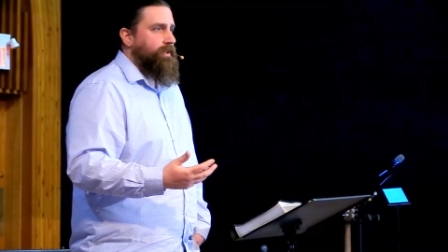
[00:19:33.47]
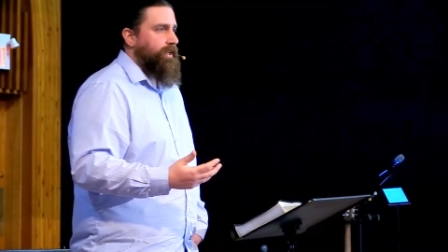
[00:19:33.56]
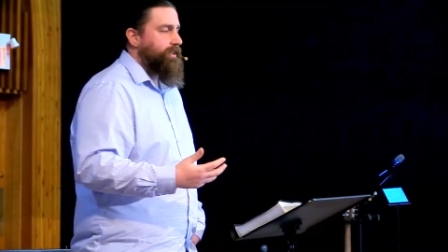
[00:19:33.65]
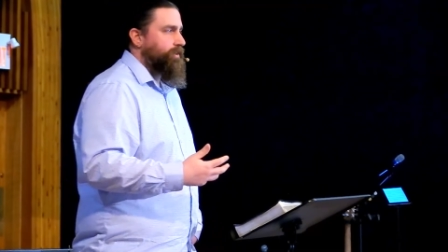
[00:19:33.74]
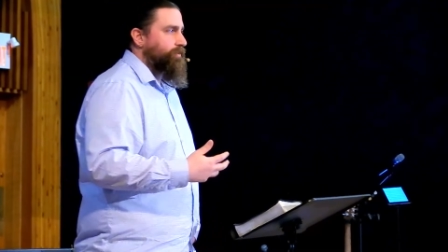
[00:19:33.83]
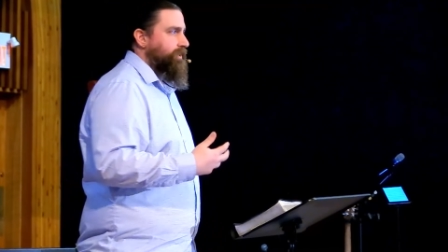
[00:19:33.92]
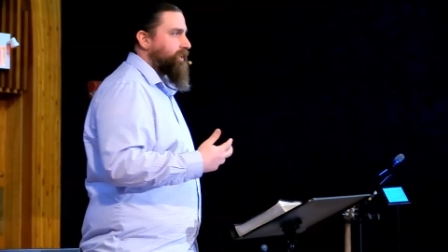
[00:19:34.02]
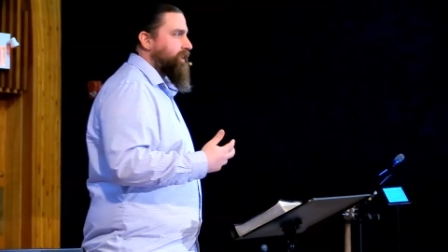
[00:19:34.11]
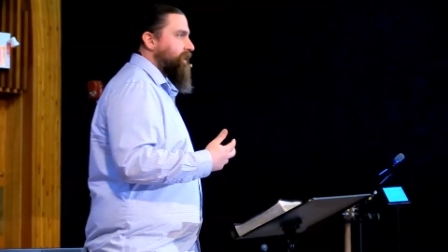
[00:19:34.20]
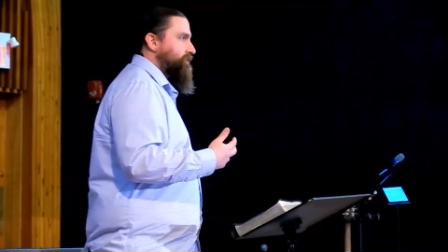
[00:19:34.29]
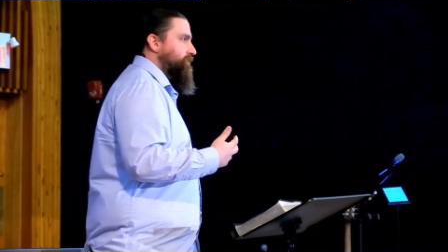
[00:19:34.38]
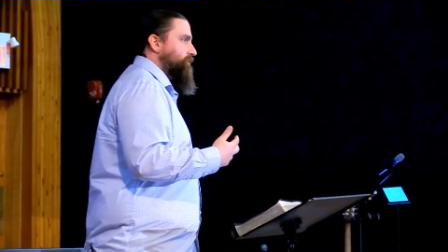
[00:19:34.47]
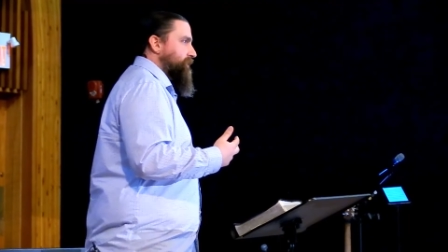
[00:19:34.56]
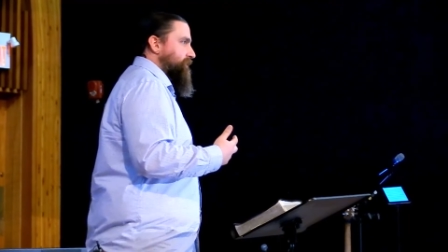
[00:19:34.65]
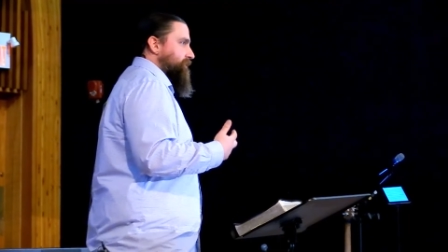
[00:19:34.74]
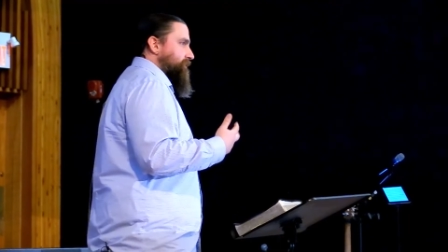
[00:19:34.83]
and they don't really get to
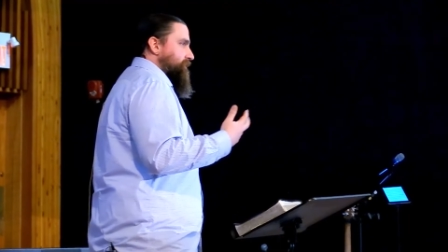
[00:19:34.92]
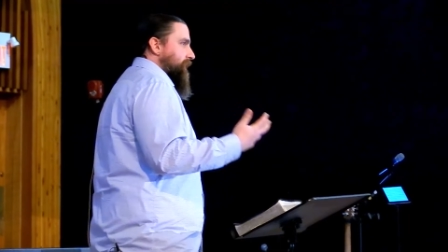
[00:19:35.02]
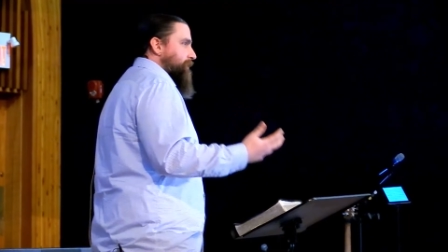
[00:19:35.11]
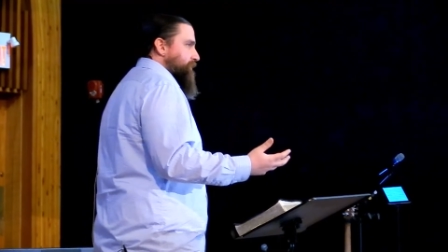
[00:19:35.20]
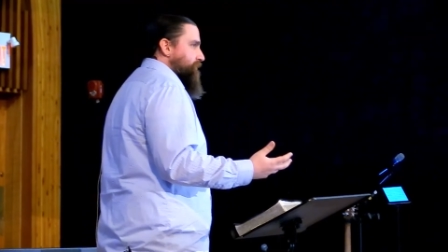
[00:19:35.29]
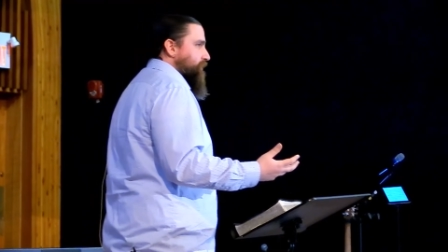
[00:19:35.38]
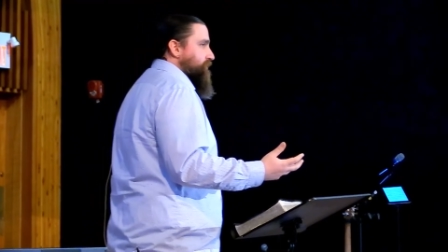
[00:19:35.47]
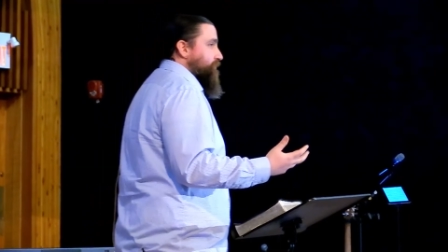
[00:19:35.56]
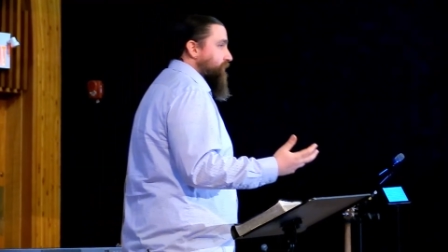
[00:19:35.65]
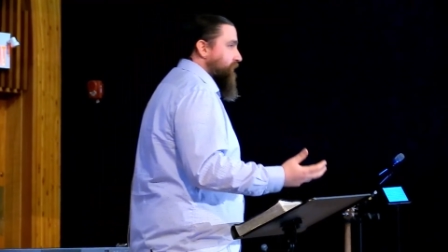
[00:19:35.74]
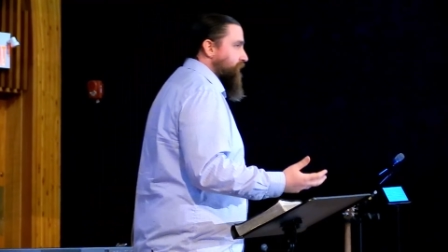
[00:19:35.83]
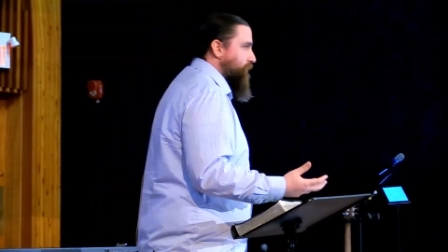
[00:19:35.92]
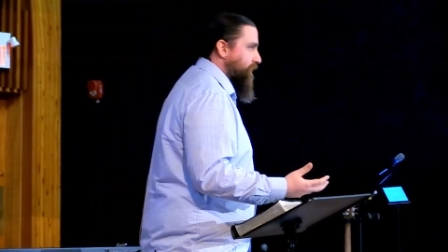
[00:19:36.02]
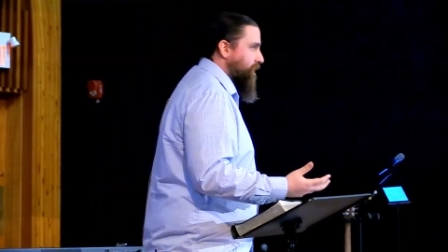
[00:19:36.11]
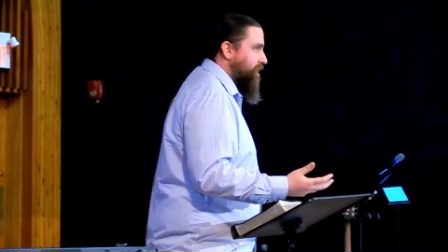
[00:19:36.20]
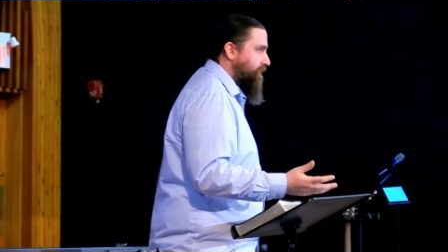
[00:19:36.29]
the depth of what's really
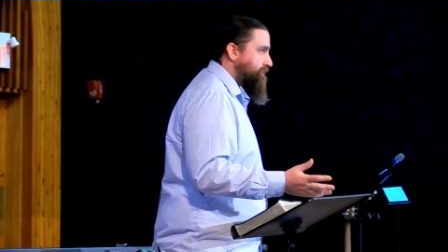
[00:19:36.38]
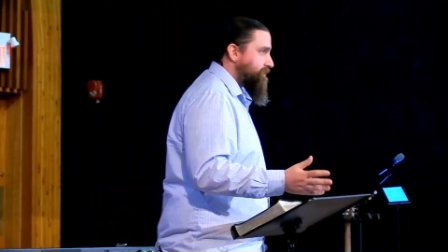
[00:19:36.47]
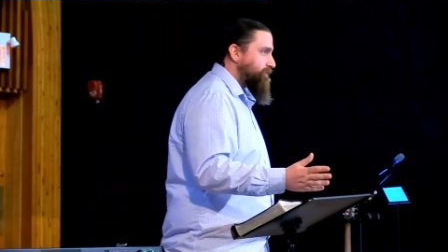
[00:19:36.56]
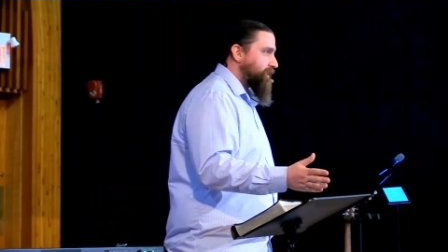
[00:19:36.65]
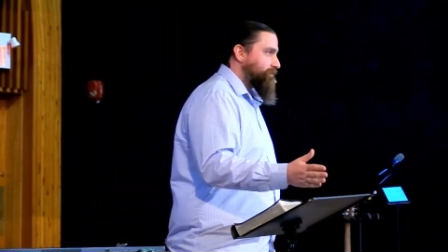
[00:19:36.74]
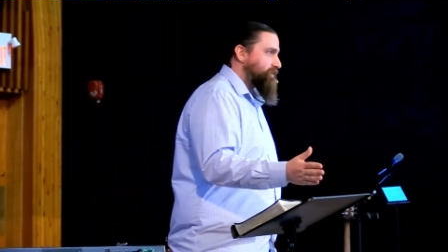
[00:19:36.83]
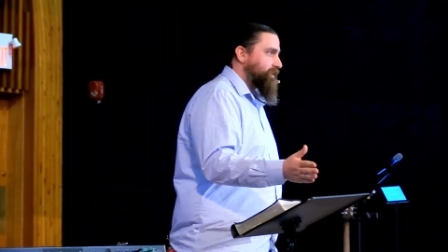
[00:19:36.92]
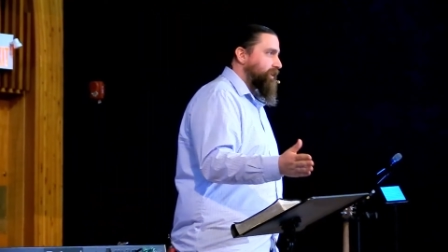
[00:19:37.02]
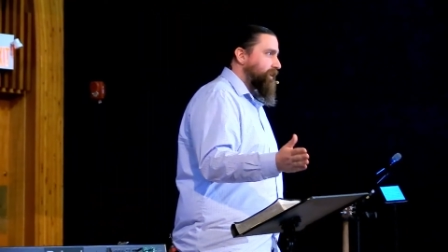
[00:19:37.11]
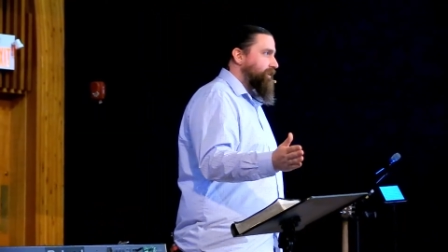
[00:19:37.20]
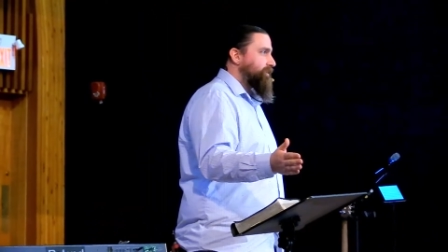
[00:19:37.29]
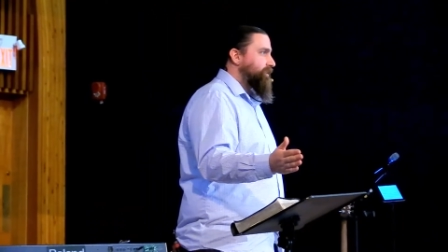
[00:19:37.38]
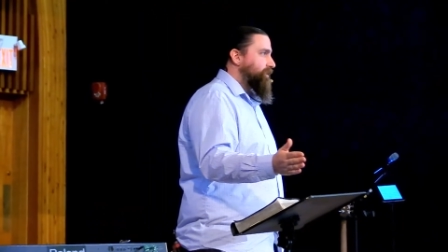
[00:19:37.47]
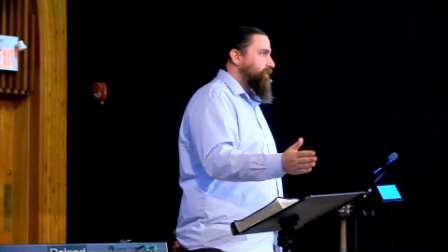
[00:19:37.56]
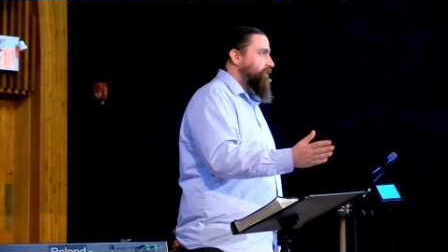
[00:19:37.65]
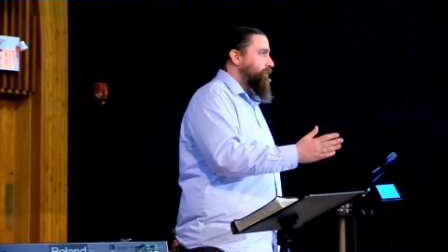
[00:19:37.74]
going on, and sometimes they
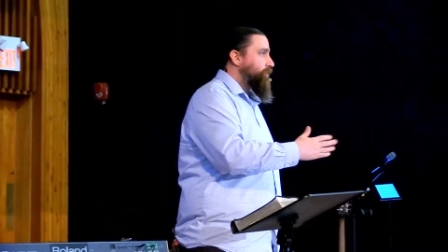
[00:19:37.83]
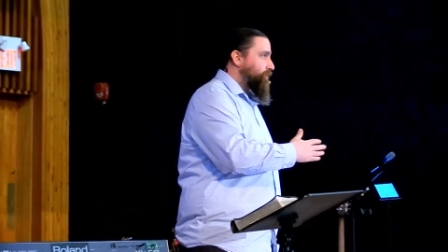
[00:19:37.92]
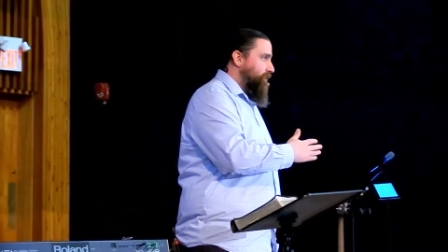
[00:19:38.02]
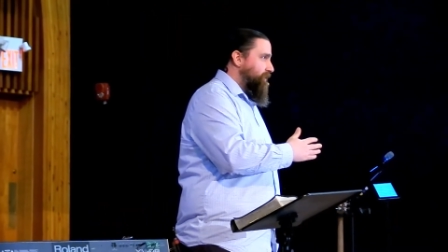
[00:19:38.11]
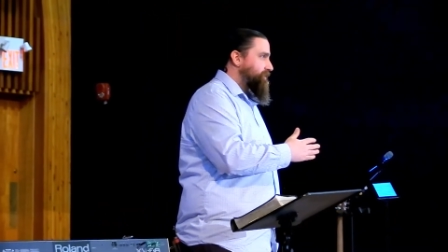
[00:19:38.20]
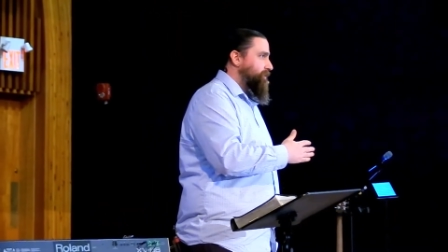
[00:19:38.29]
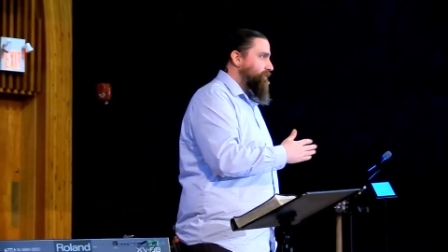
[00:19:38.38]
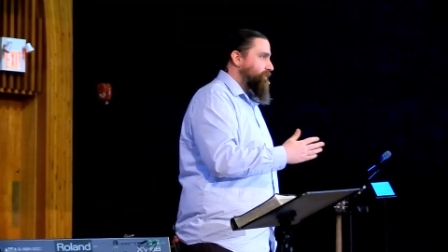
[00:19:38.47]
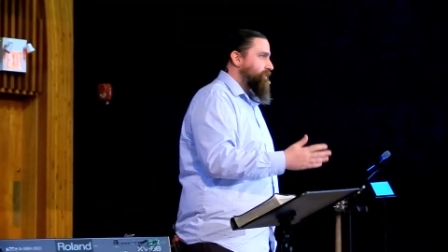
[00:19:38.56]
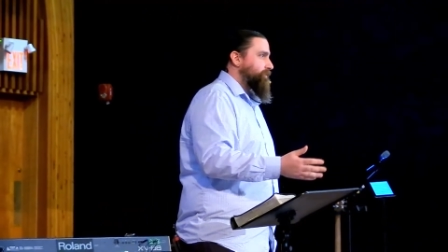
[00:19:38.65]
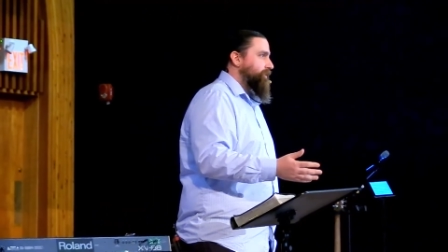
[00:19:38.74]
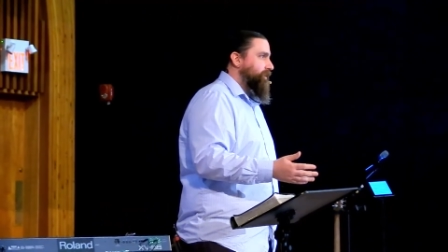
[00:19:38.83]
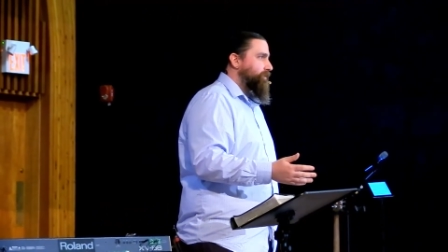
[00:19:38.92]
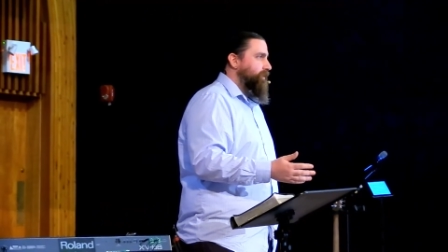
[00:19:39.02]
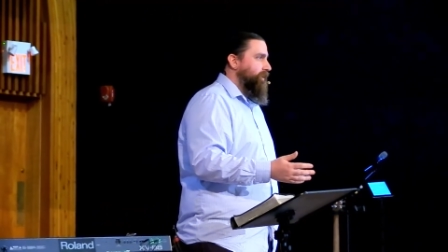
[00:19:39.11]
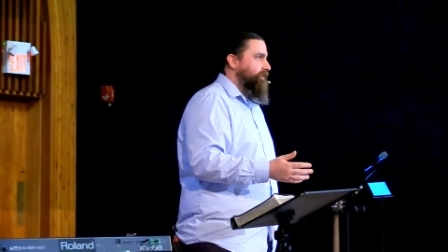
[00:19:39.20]
ignore some of what's really
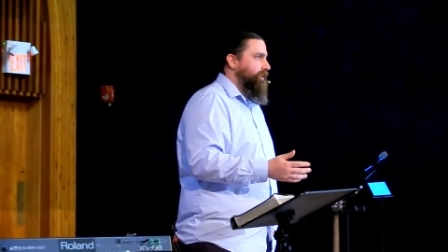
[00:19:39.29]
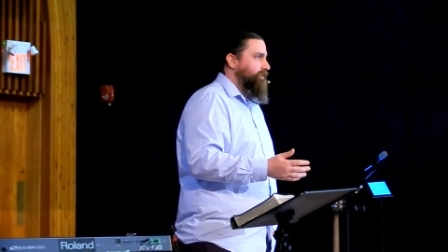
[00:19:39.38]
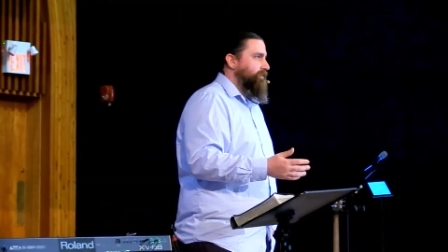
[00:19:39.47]
going on.